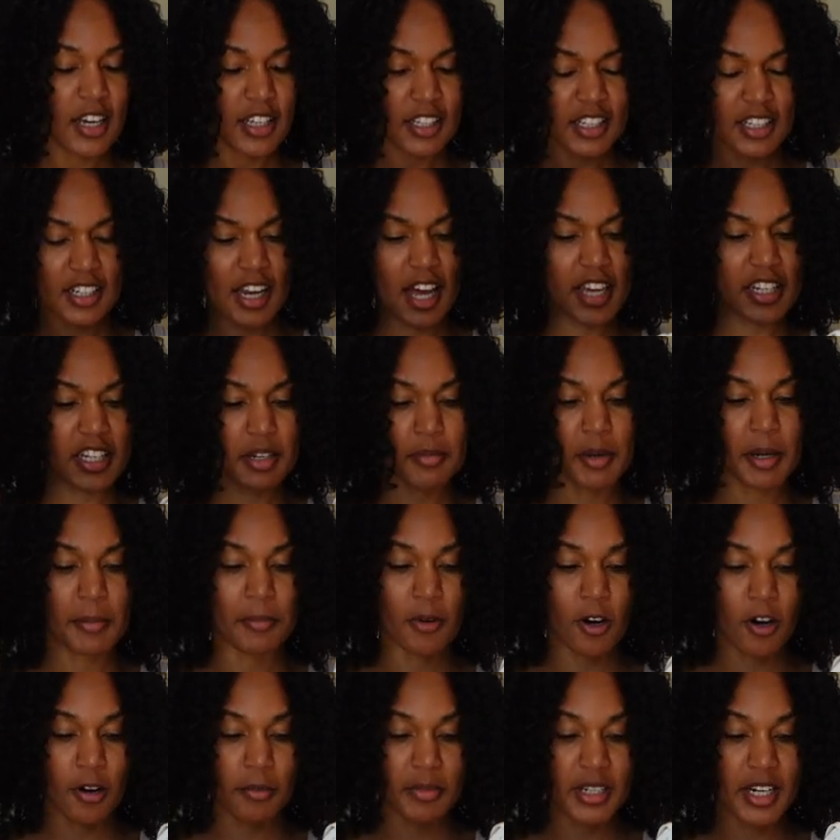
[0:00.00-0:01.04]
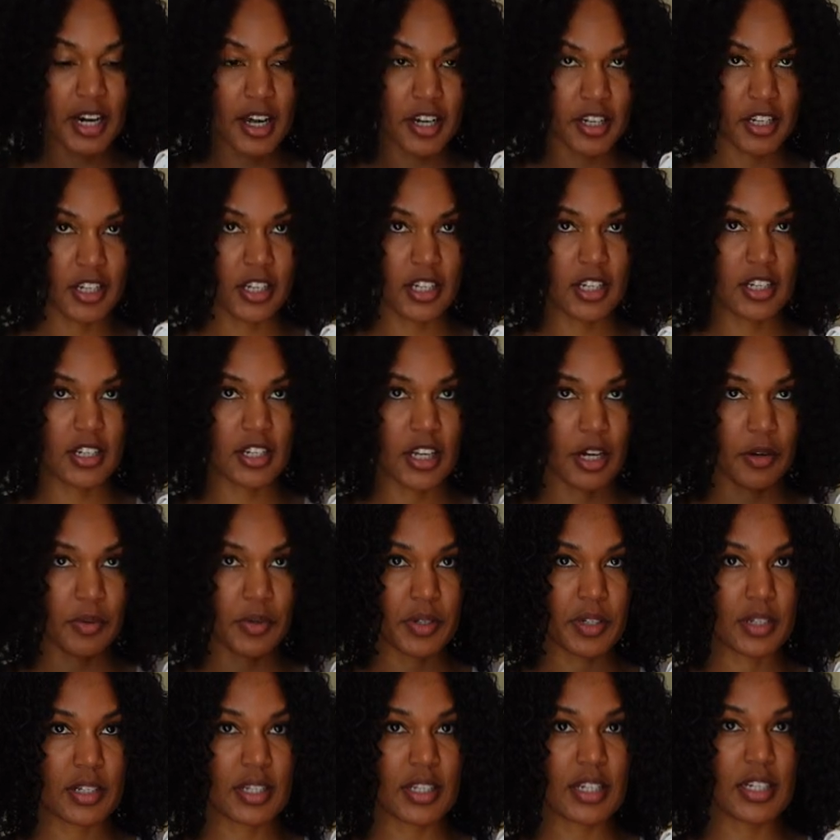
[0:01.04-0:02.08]
The last time I bought Nikes, I
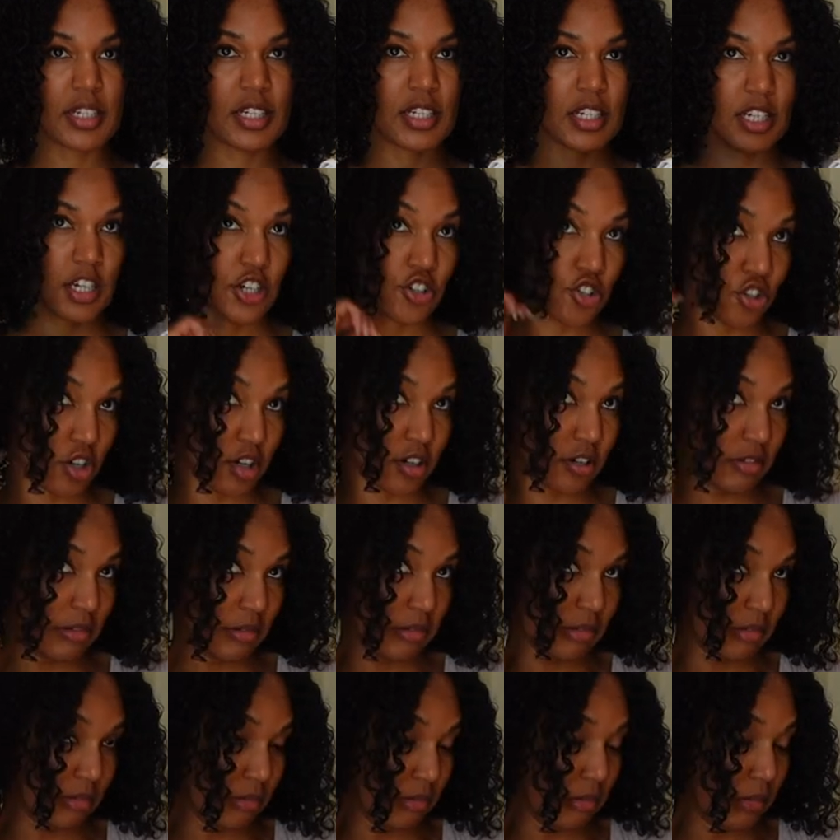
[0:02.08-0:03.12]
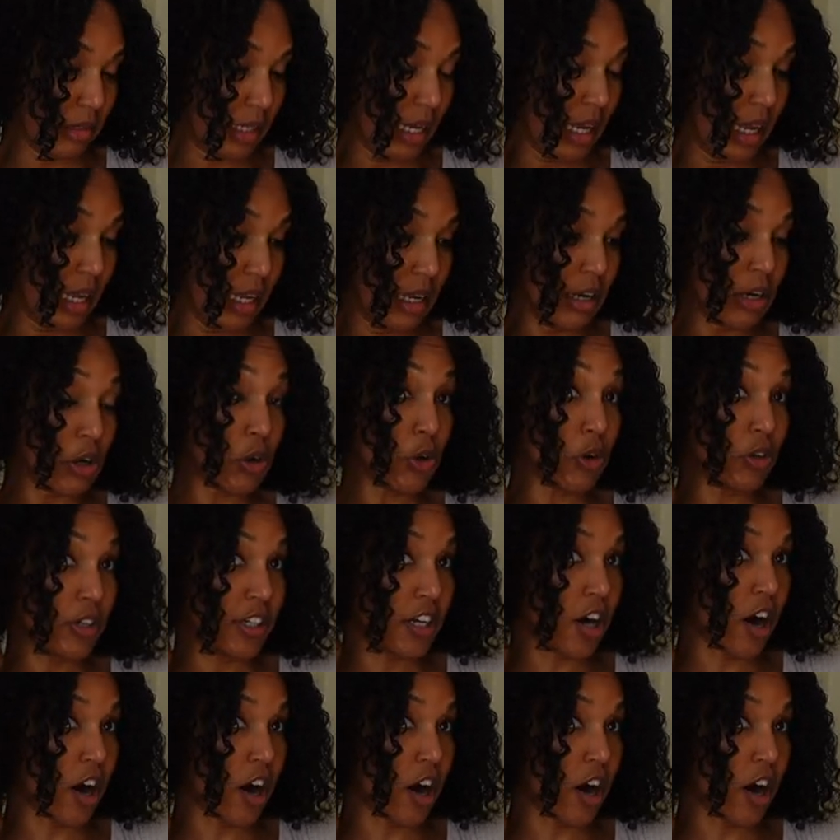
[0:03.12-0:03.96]
was a teenager. Early